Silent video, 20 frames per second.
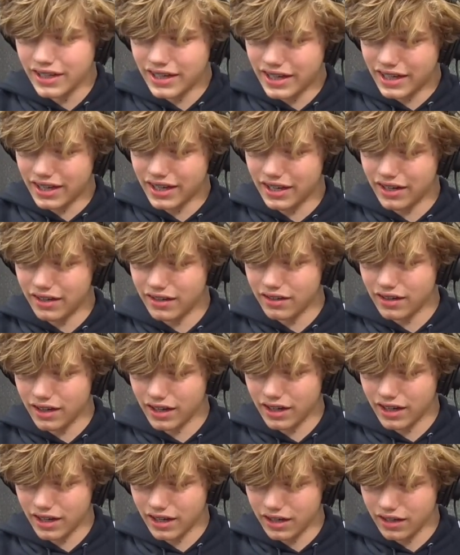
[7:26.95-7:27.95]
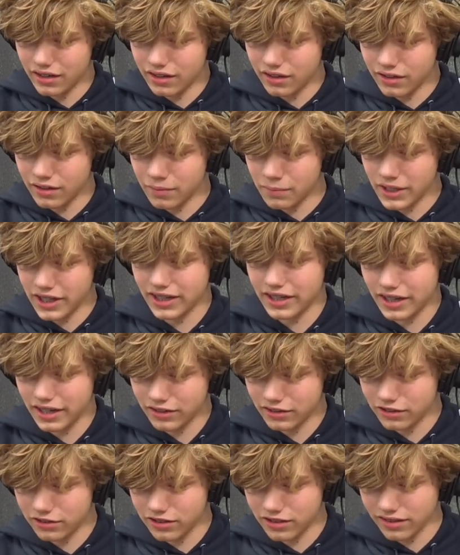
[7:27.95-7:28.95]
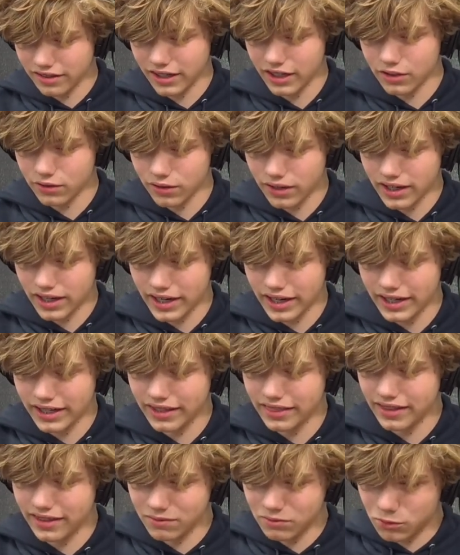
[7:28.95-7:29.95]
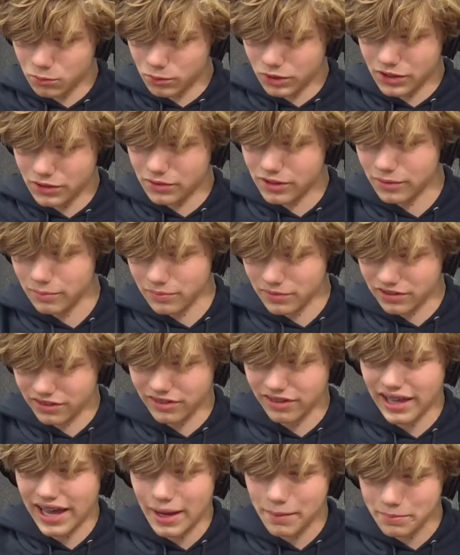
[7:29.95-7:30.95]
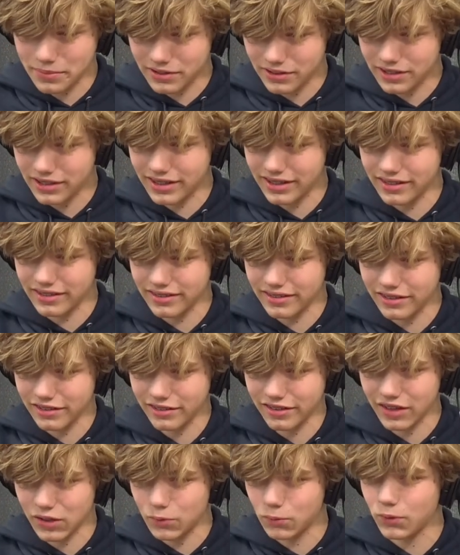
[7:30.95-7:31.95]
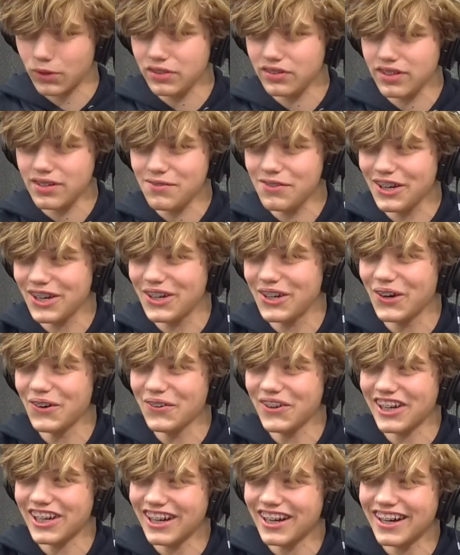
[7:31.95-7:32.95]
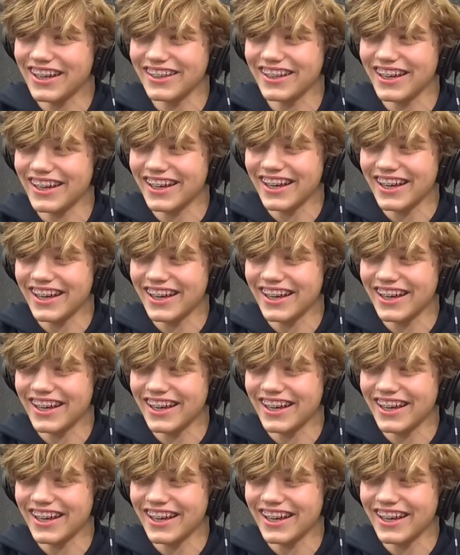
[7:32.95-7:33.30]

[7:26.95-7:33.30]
And uh, the main character, she's like crying, and they, one of them slaps her, and it's just like, what's even going on? Like,